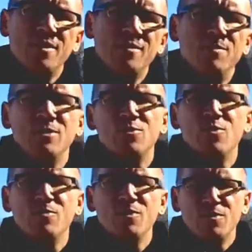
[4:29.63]
then the beach
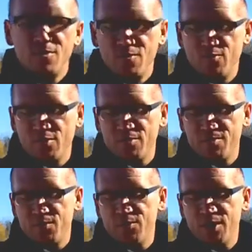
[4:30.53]
groomer
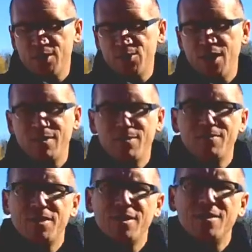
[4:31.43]
will do a nice job
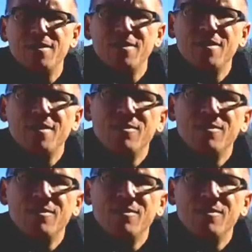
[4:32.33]
of getting